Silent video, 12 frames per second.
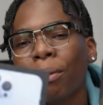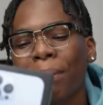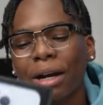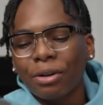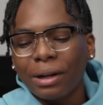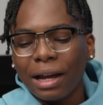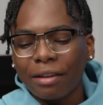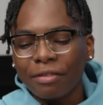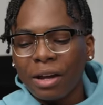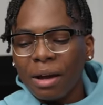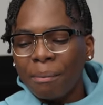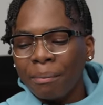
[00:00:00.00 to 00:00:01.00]
battery life,
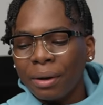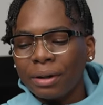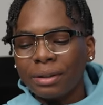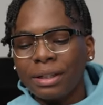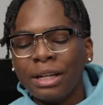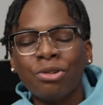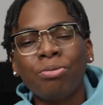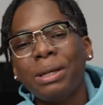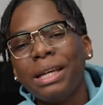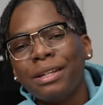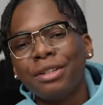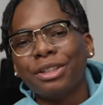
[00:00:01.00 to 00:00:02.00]
but it will
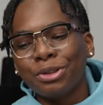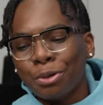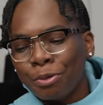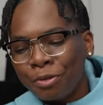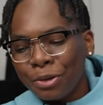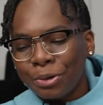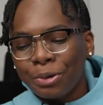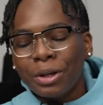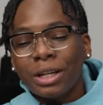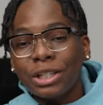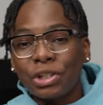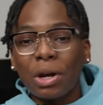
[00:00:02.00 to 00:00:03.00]
be easier to review.
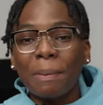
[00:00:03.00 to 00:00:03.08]
So I'm